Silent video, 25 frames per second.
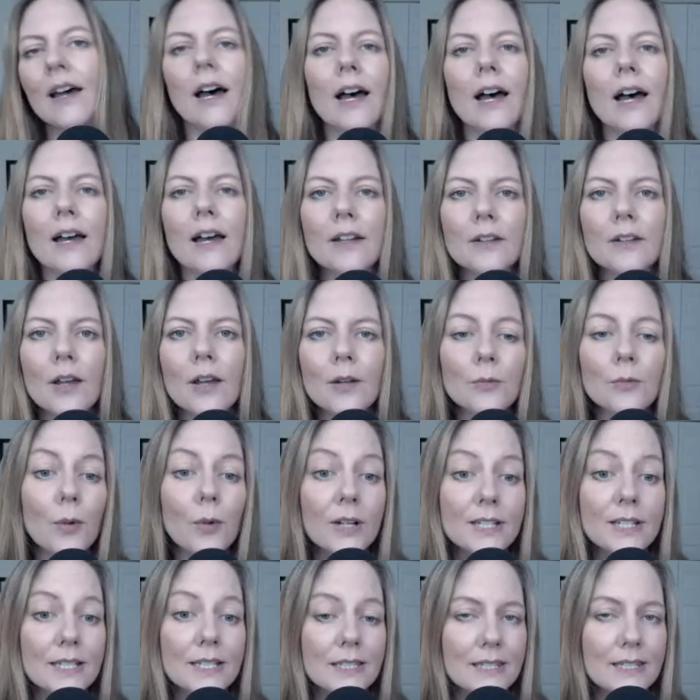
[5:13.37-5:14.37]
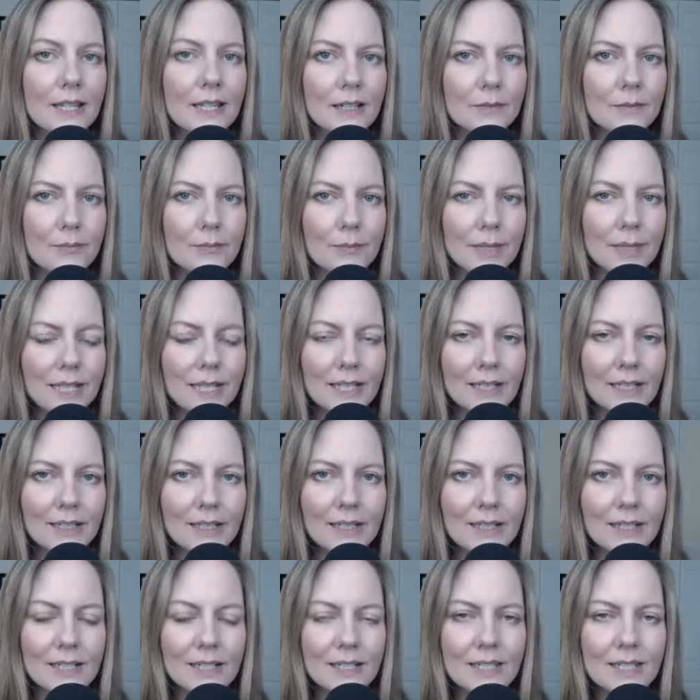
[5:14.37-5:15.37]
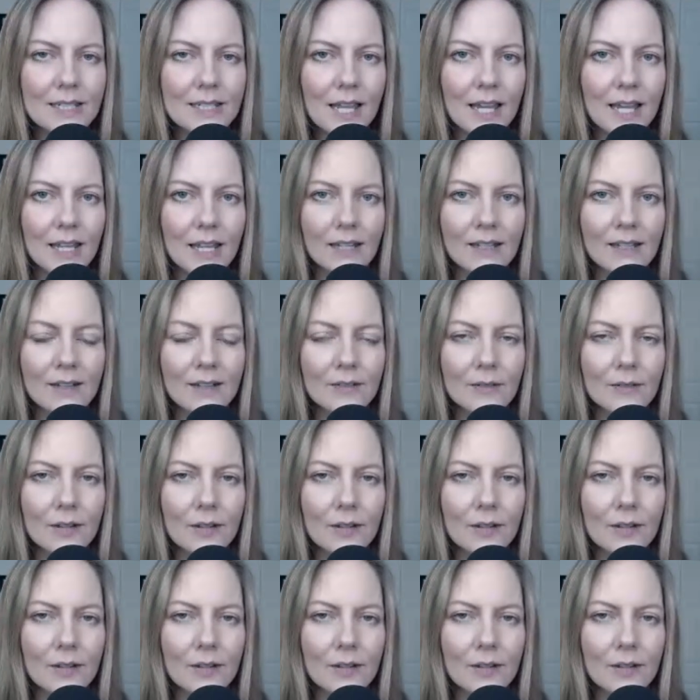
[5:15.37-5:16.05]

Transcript: And what does that mean? It is like